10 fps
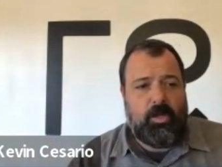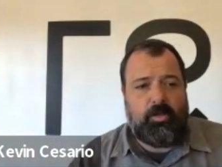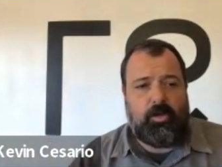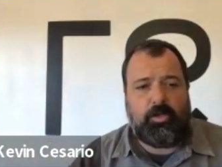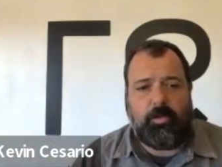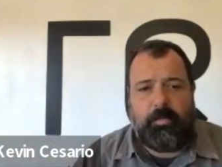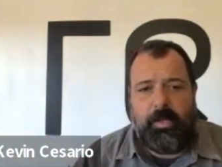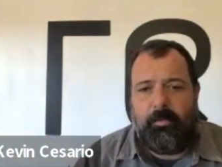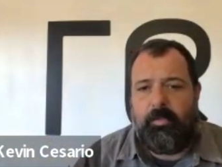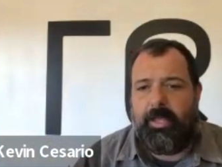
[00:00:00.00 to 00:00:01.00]
Those are
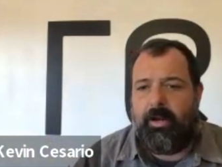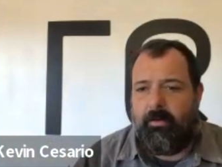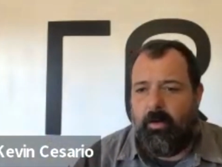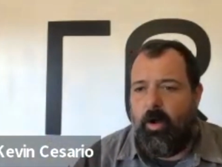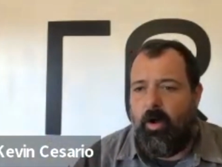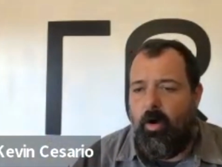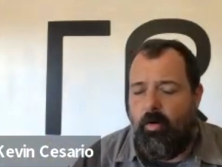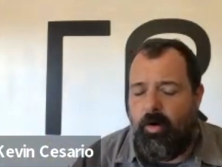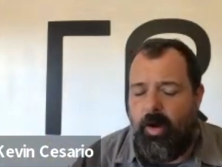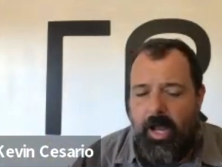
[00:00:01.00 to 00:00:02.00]
people that are
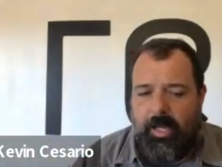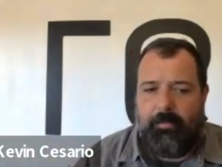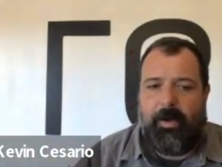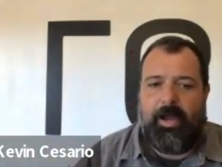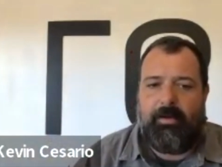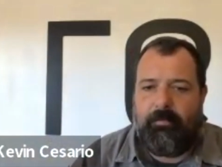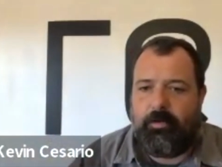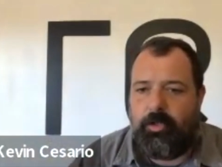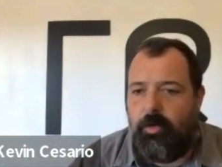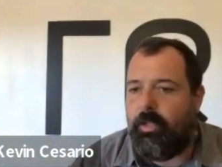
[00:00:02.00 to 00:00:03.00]
owner occupied for
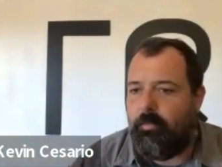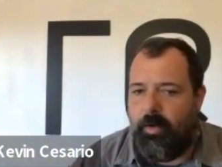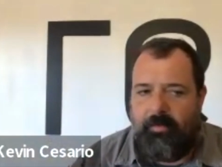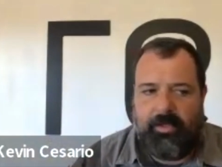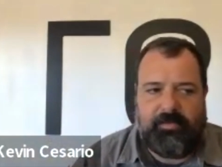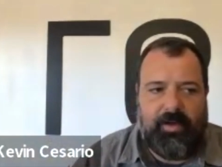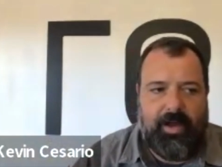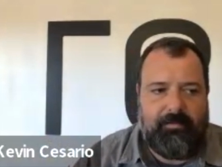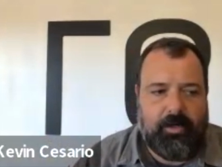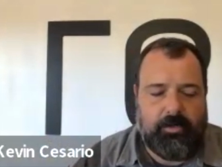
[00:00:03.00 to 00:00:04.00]
two of the previous
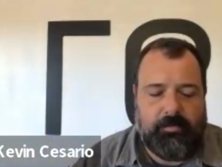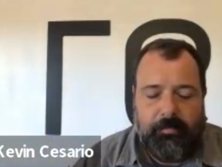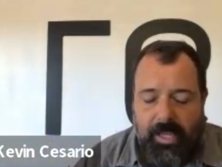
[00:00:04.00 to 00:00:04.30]
five years.